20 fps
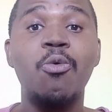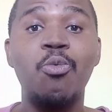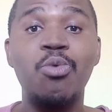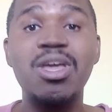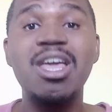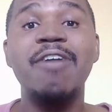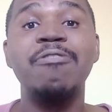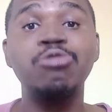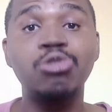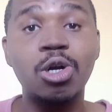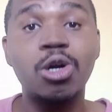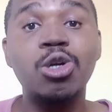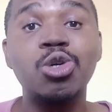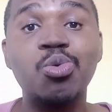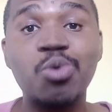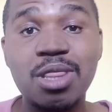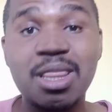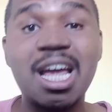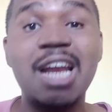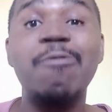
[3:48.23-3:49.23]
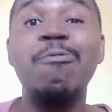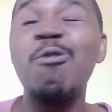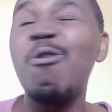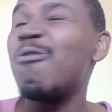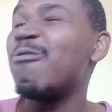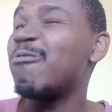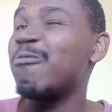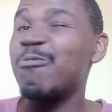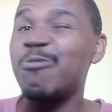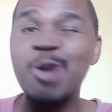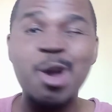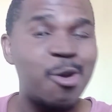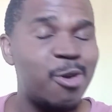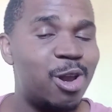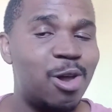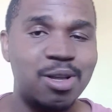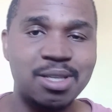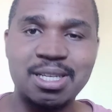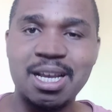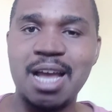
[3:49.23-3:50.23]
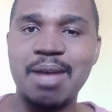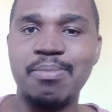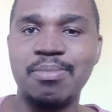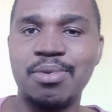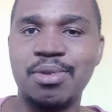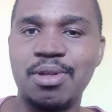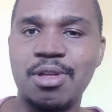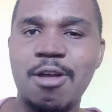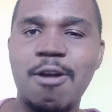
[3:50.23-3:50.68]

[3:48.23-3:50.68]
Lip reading: we have struggled with that for a very long time.